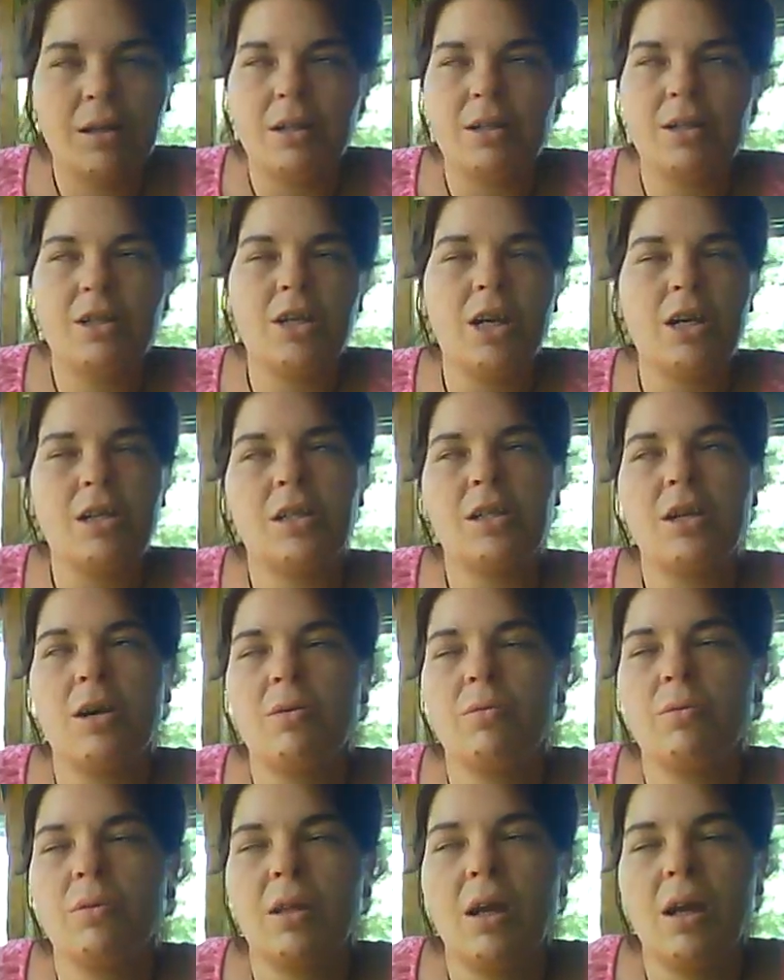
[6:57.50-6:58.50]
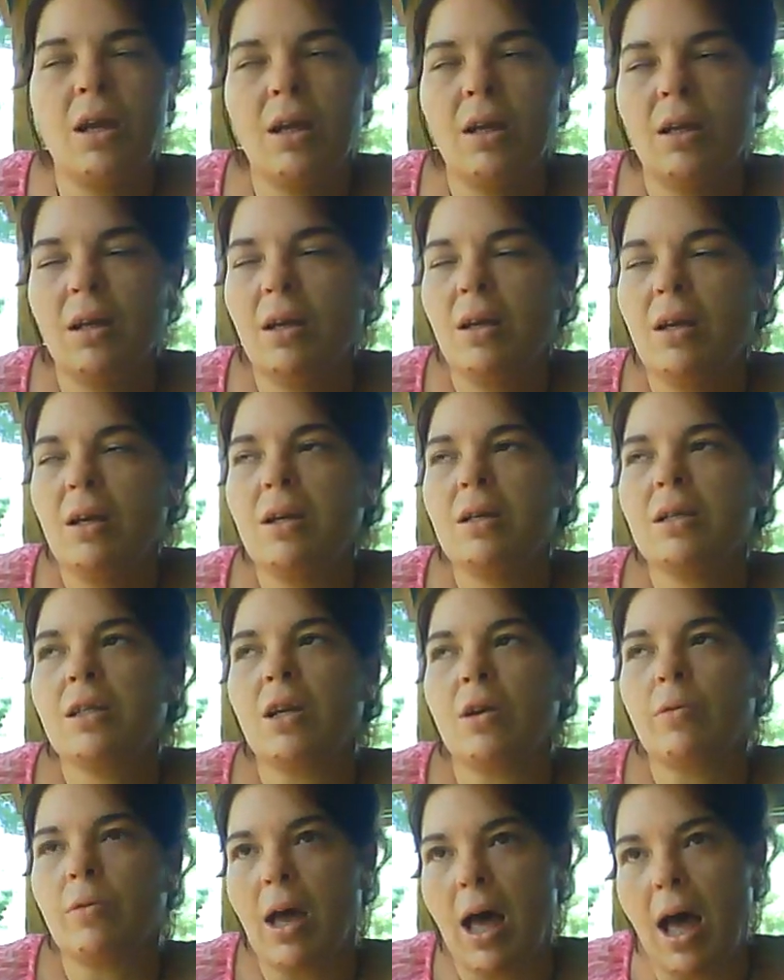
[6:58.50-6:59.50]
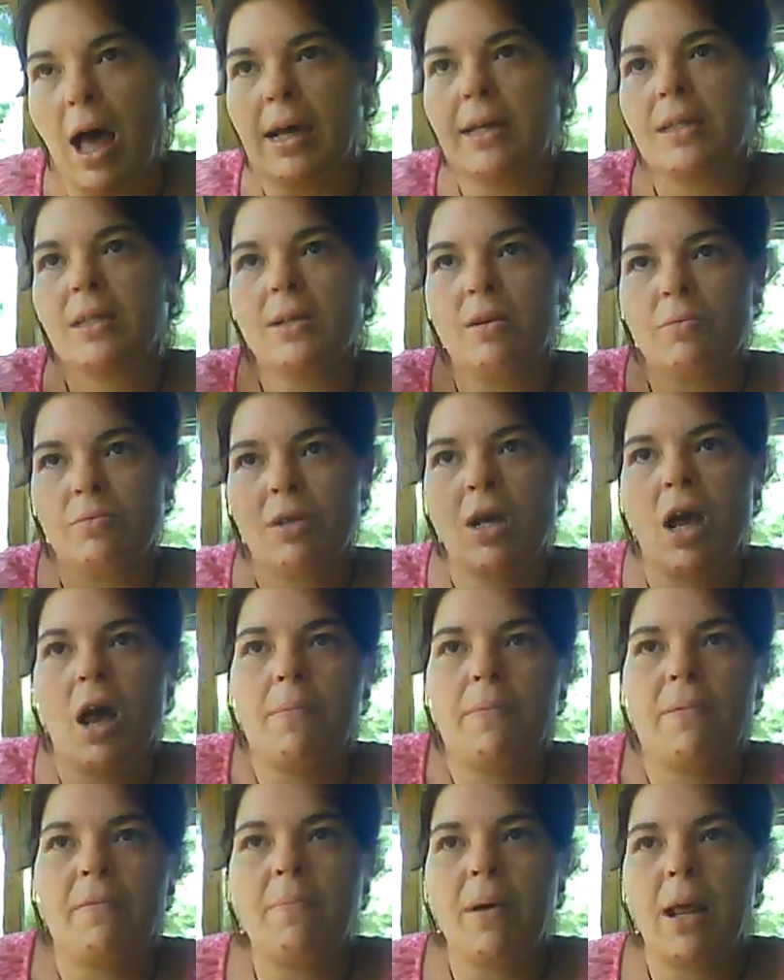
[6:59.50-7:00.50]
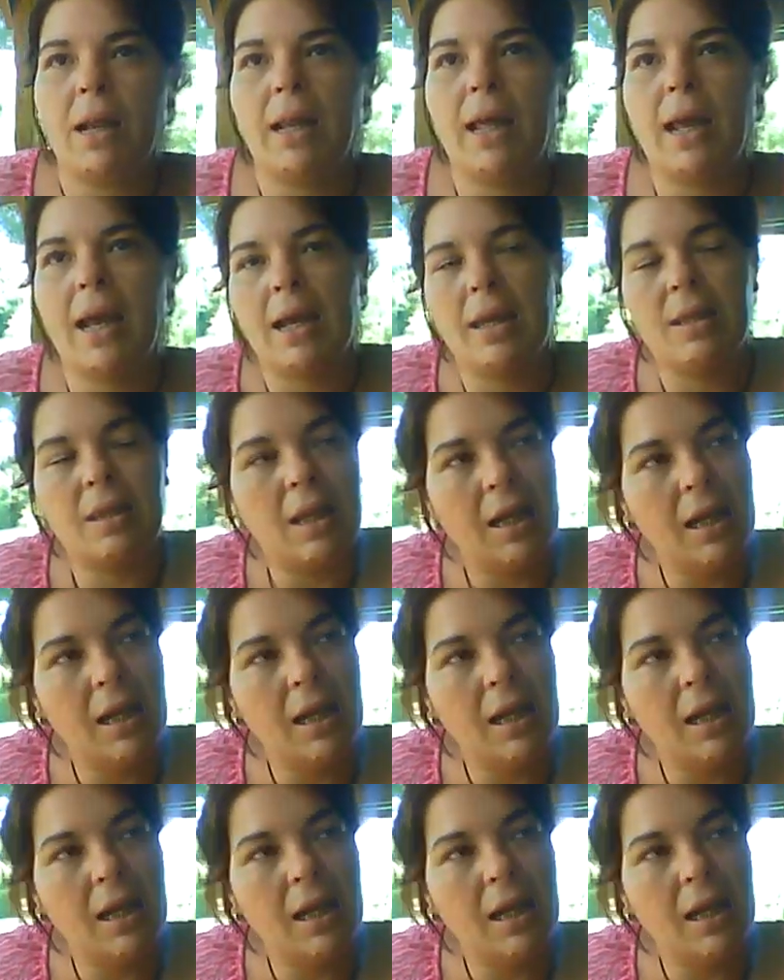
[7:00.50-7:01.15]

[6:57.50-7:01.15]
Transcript: Just so the ice on top of my leg and the